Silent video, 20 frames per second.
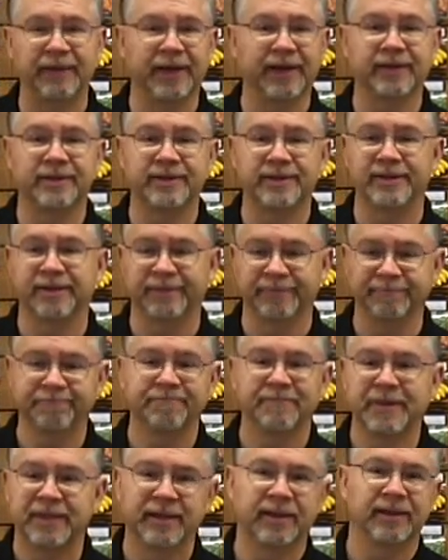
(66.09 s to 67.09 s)

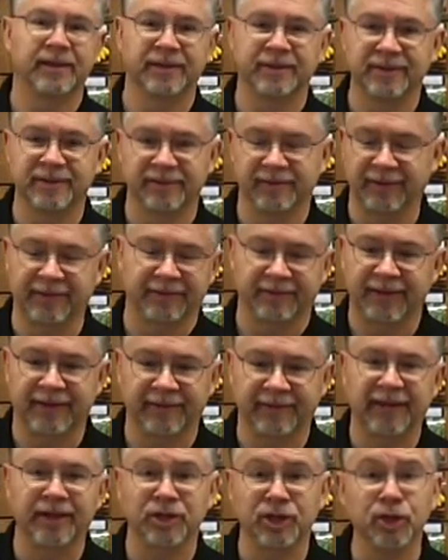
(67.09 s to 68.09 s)

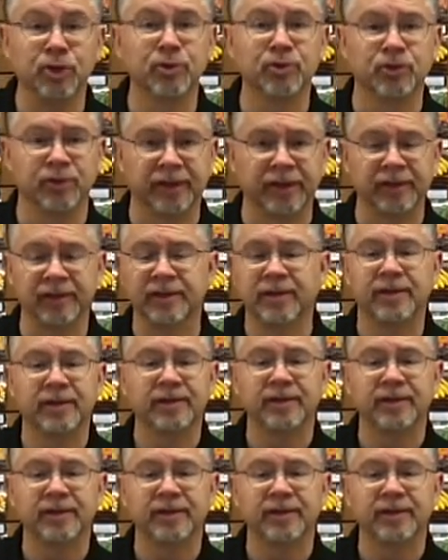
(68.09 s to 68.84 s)
that nutrient